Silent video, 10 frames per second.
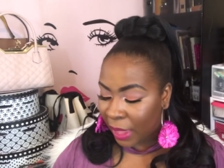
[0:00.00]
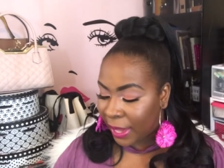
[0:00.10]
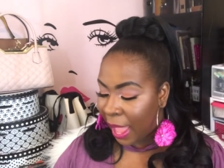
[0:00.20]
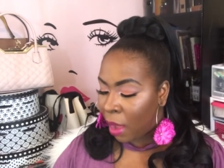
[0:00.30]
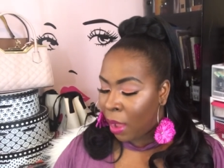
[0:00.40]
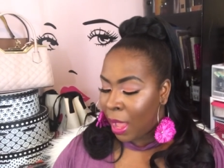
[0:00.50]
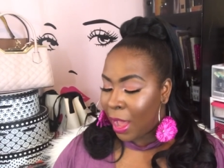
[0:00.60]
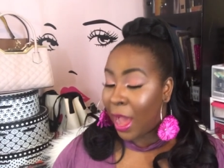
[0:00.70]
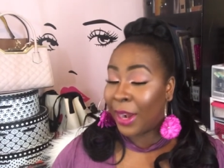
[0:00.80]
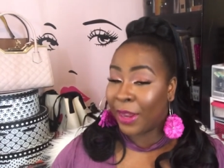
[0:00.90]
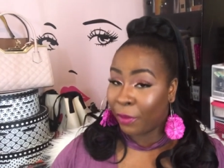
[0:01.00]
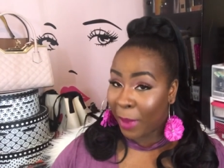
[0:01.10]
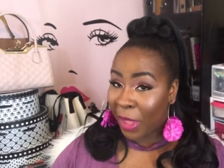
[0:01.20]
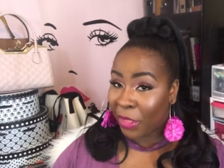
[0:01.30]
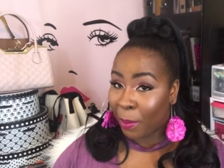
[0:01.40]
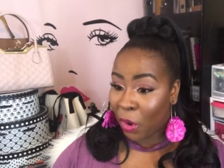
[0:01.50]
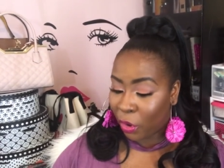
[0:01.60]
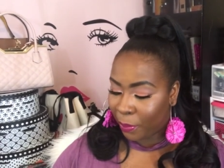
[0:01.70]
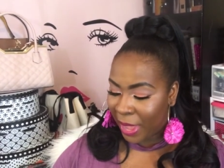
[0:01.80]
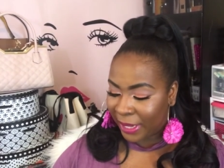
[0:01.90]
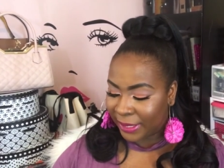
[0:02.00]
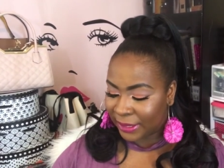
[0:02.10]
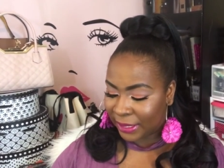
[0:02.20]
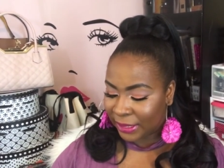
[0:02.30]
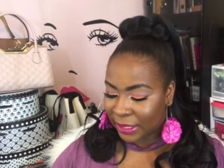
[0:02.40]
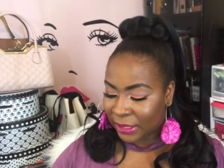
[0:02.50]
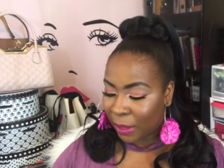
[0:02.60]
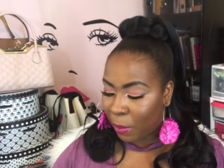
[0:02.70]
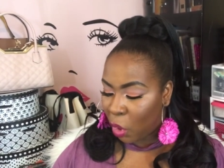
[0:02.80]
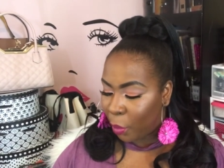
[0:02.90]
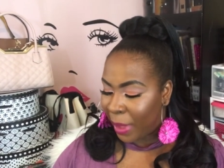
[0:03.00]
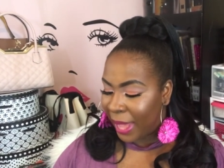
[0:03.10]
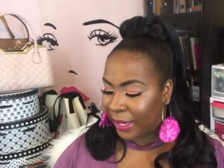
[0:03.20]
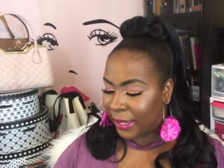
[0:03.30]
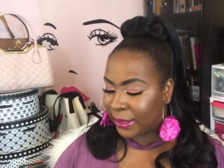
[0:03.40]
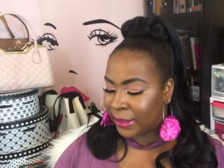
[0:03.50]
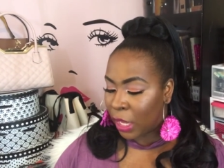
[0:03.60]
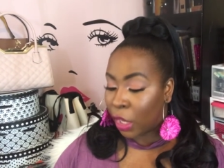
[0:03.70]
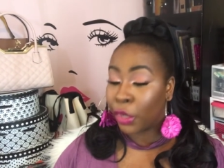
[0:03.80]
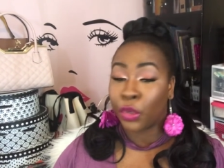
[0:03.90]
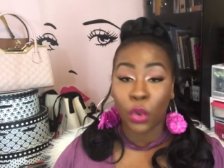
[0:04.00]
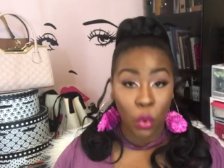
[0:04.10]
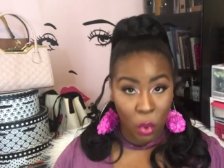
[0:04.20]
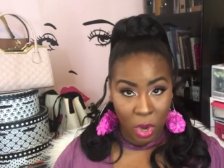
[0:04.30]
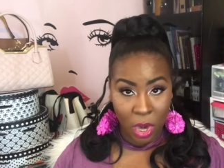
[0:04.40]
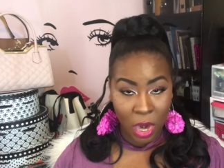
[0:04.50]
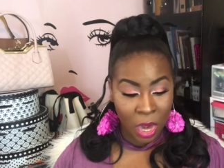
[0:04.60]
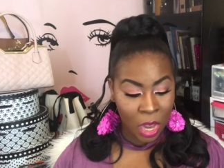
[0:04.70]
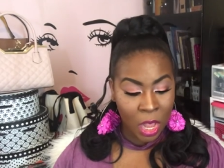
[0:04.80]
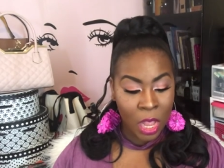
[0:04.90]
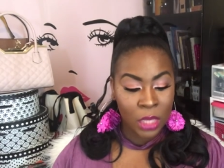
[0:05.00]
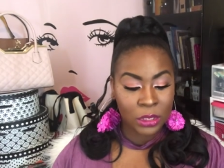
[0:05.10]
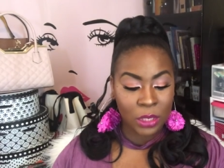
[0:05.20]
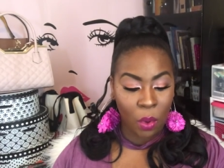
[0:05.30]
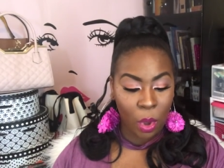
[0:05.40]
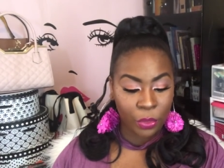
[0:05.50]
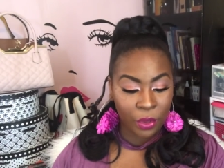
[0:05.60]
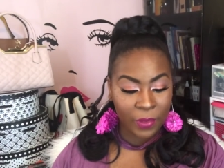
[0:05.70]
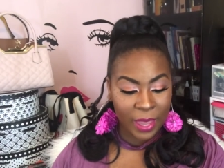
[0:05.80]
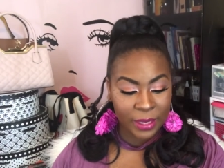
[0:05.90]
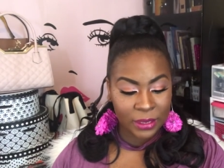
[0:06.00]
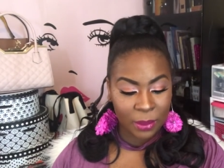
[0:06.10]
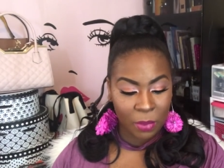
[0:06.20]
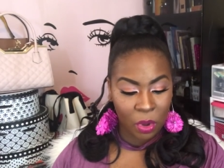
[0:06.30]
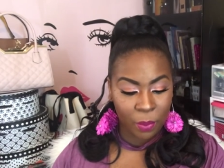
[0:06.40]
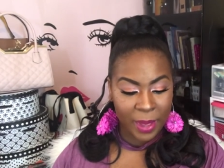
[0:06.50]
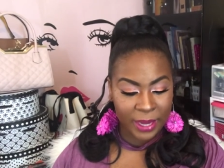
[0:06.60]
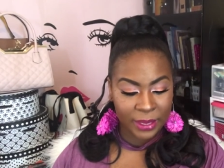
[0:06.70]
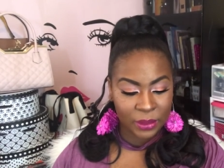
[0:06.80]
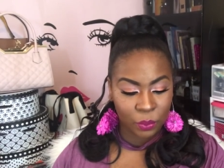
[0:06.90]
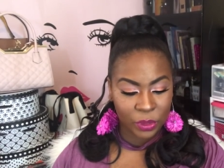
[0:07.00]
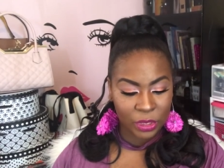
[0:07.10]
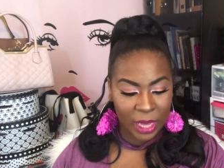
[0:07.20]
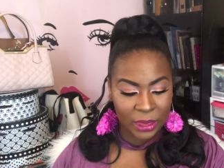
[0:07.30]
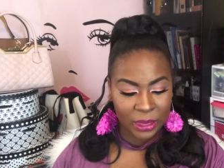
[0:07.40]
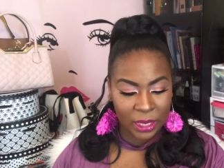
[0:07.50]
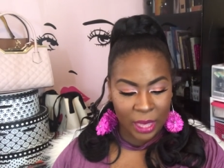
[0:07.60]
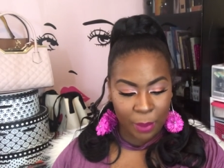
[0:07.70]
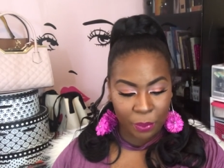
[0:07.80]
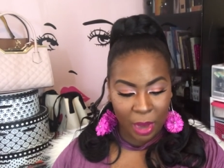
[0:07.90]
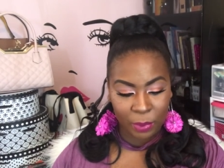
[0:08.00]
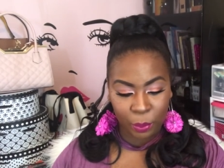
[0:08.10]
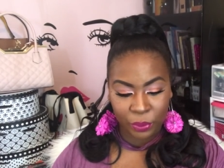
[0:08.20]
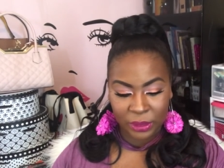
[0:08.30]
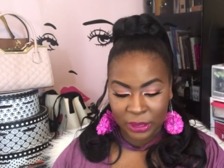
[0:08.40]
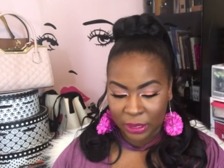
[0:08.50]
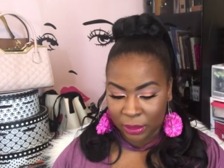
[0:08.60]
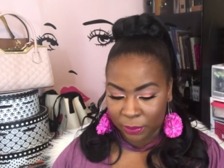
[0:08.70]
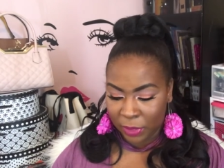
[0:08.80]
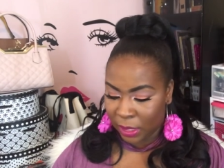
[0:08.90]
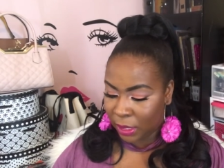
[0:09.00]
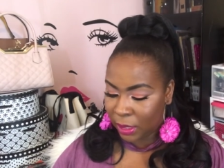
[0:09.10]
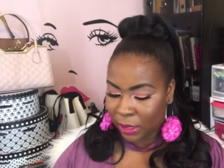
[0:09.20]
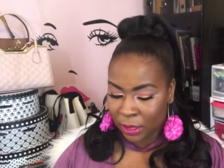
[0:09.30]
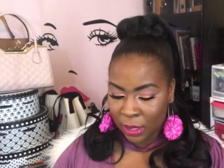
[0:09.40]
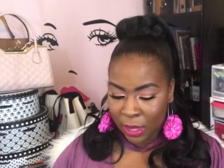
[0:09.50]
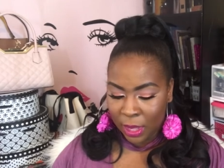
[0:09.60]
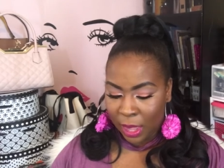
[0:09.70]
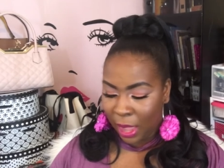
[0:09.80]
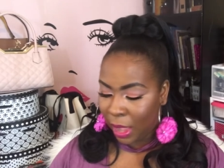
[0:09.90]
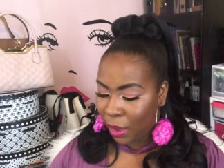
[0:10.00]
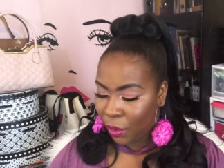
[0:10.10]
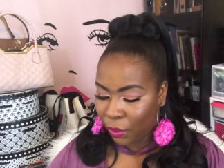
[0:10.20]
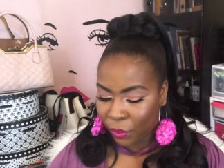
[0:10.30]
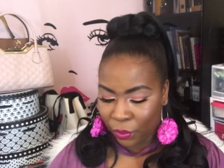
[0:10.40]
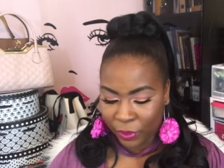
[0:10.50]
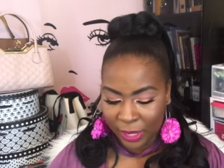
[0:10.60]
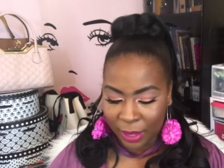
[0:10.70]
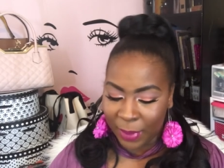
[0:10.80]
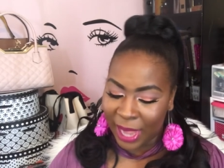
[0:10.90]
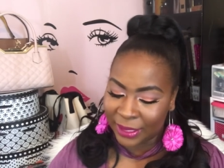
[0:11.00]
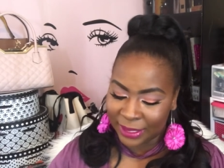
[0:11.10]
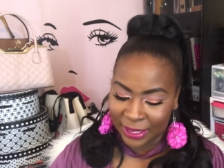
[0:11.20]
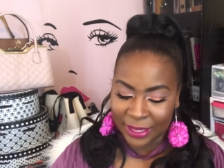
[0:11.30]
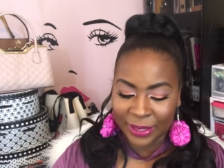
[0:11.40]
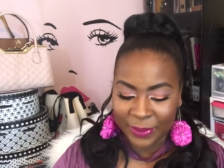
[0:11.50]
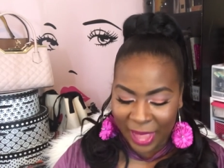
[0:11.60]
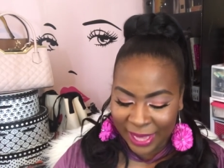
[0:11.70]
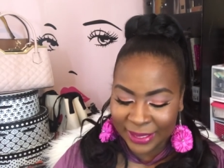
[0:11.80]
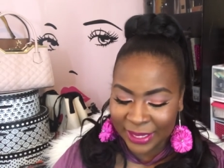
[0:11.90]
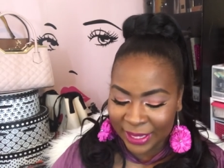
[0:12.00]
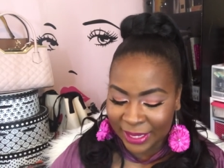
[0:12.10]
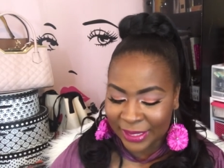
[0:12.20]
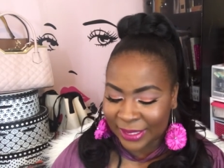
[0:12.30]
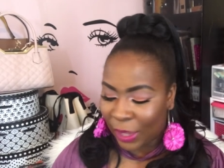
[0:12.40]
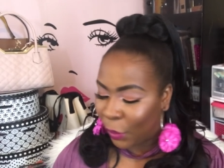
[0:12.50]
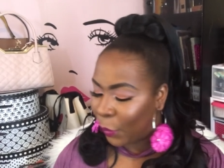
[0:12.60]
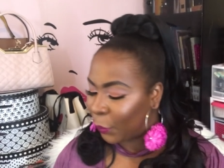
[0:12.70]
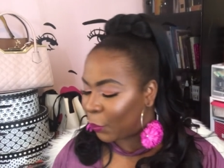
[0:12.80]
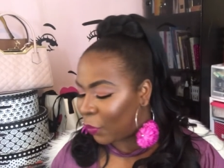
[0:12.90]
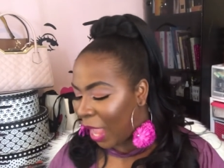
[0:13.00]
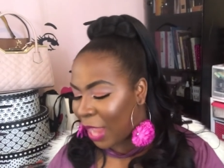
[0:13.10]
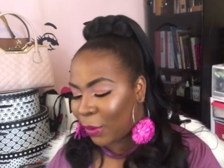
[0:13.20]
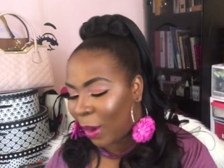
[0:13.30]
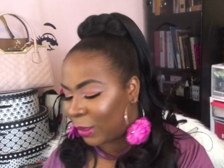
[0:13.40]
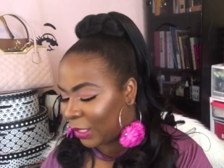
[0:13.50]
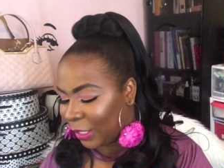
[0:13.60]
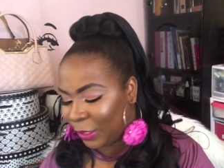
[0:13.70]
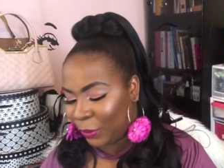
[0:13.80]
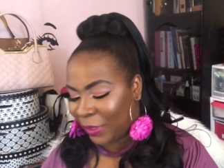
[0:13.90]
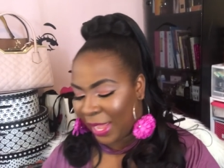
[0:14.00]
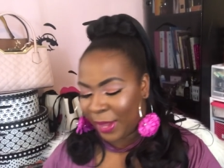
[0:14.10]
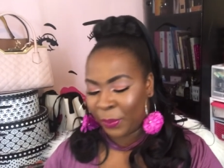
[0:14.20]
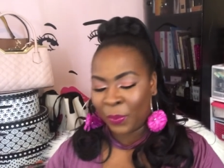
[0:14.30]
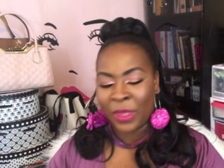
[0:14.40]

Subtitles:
Now, enough about the Mon Paris. This is the Mon Paris Couture. So, although that is the Mon Paris, which I think I probably presented them. Oh, yep, I did it. I did it. So, I knew I was going to do that.